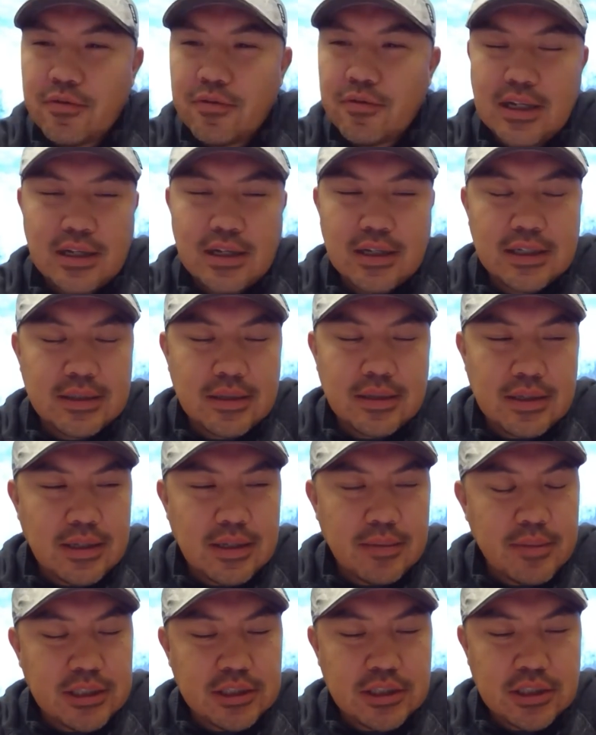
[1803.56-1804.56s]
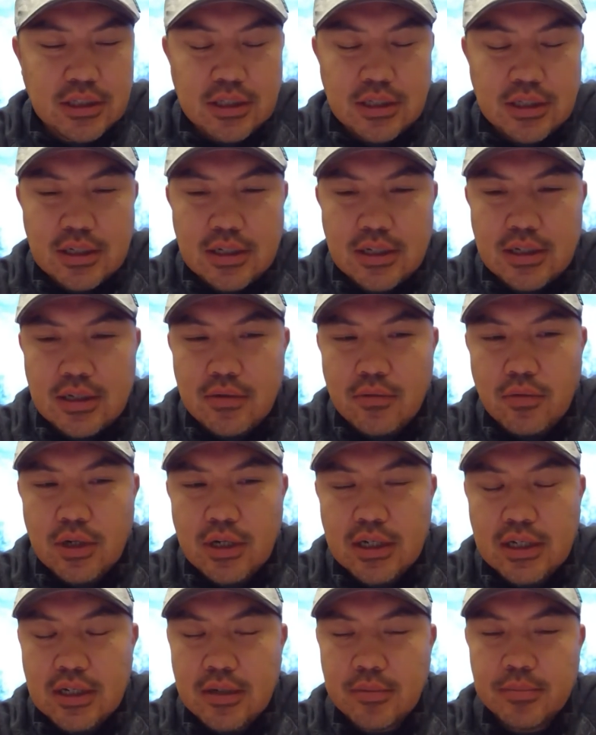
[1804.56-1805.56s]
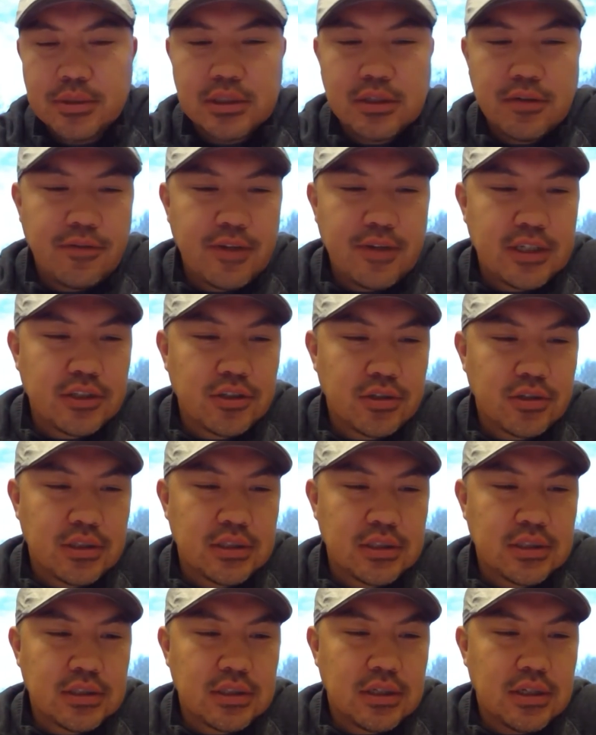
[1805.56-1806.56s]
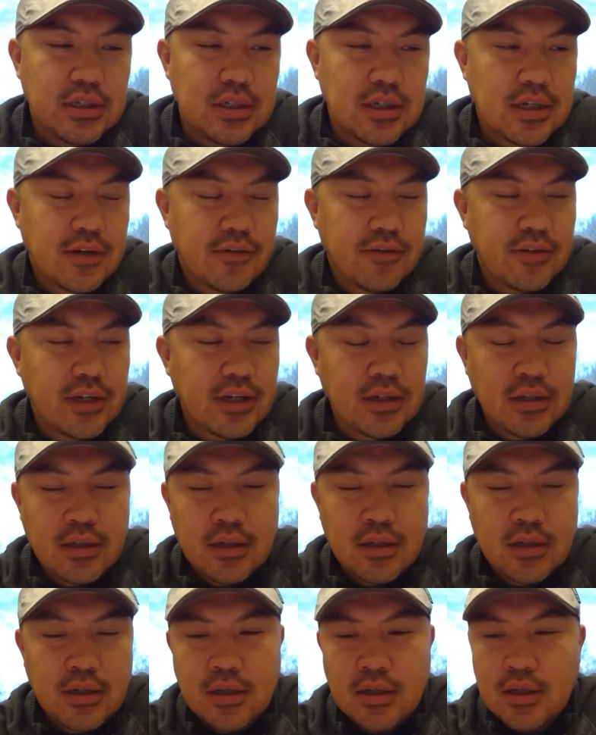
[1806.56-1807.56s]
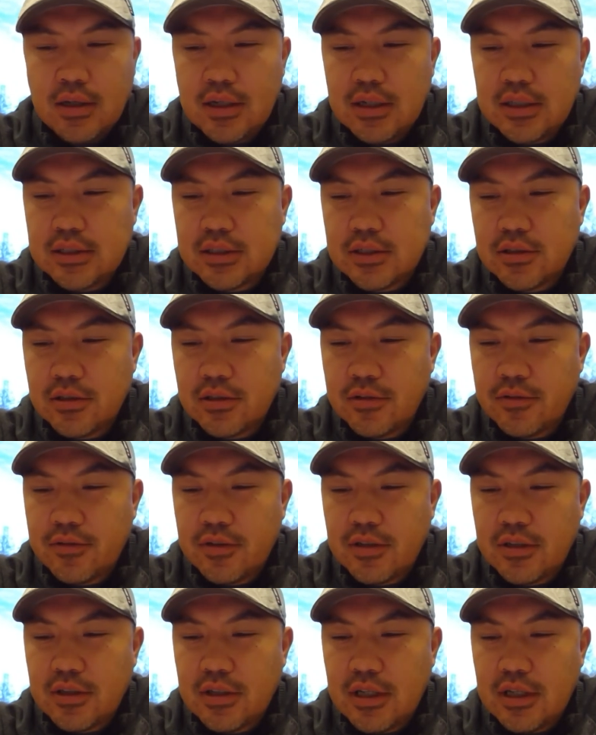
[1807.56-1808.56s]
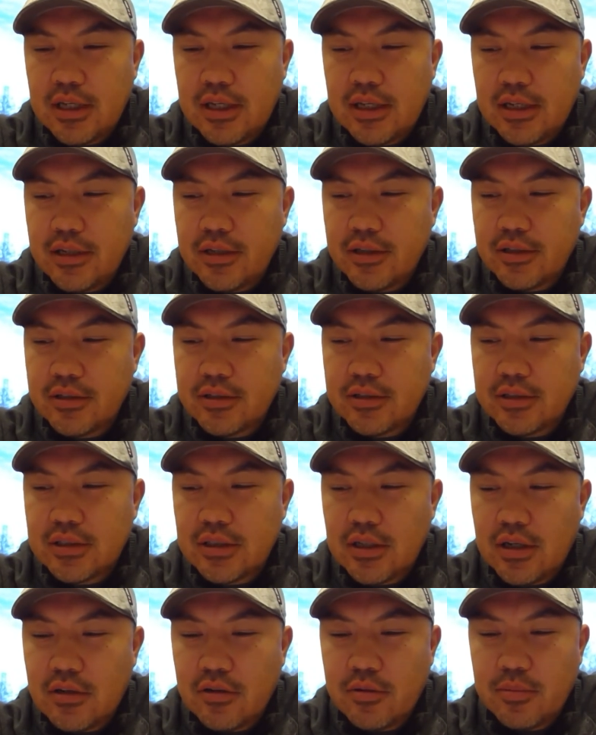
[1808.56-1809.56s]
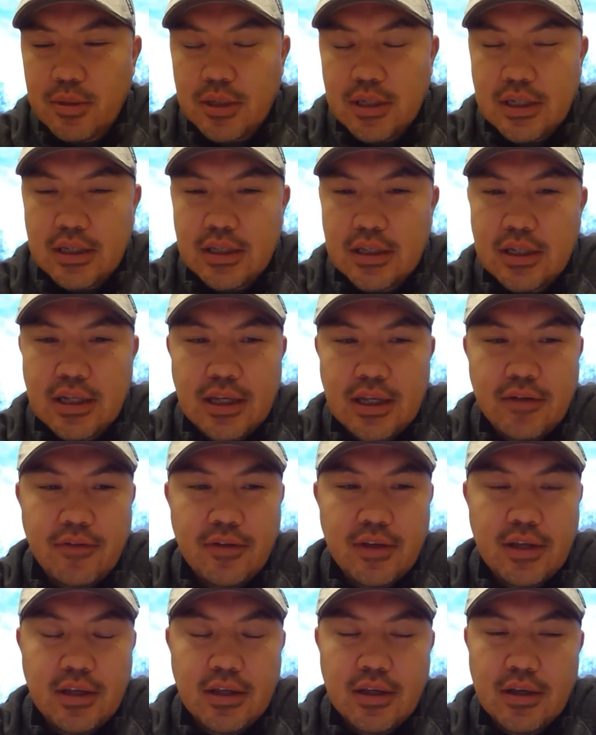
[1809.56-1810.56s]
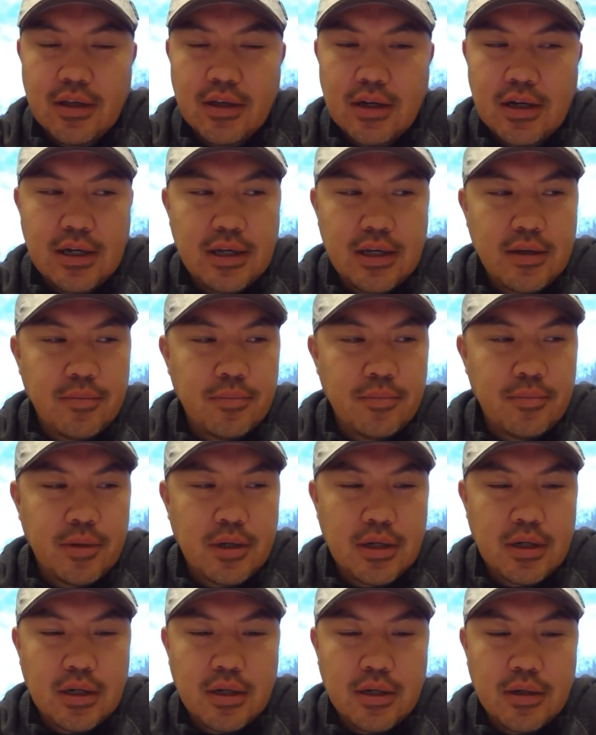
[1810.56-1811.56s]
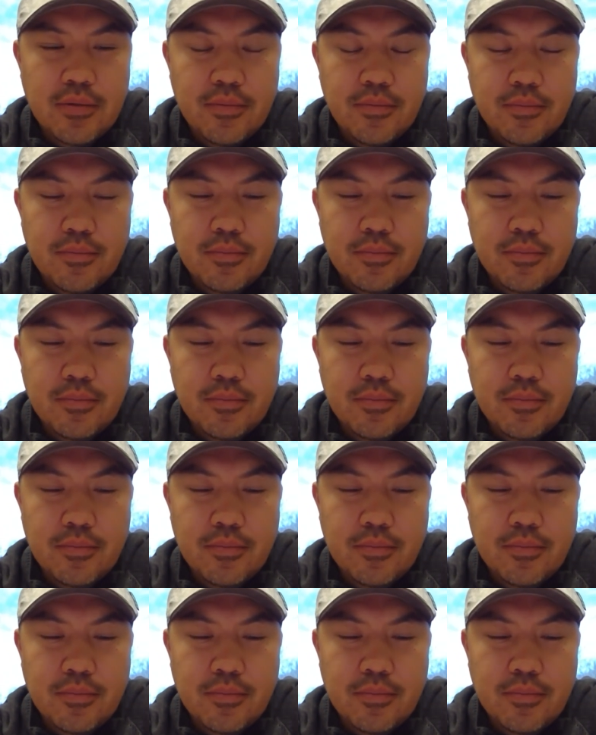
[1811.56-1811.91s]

that. I mentioned when it comes to veterans having served 8 years honorably in the Navy, I am